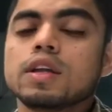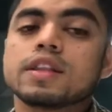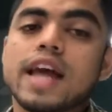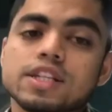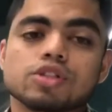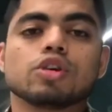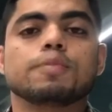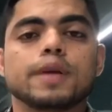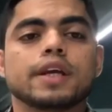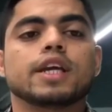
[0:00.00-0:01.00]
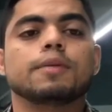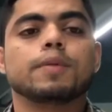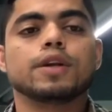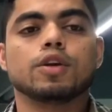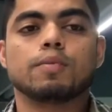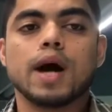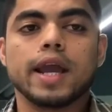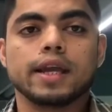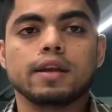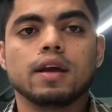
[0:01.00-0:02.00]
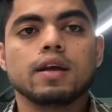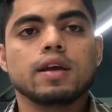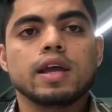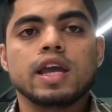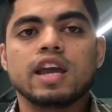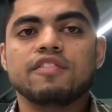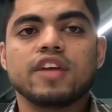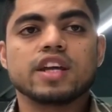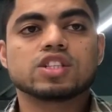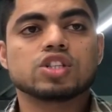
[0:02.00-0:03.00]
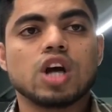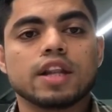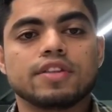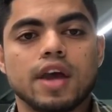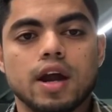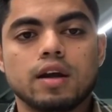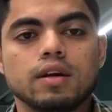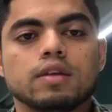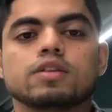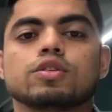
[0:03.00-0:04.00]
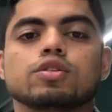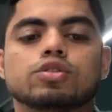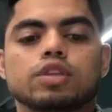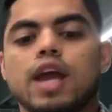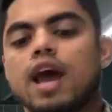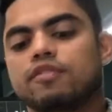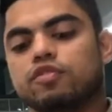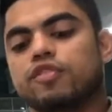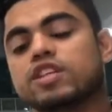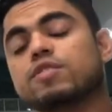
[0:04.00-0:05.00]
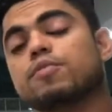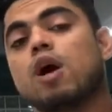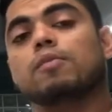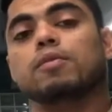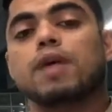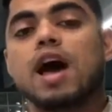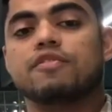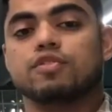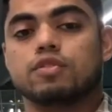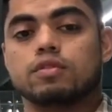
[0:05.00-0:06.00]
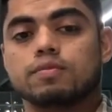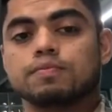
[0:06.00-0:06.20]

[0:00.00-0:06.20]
That should be keep in your mind. If it's not there, you should have to face the problem after.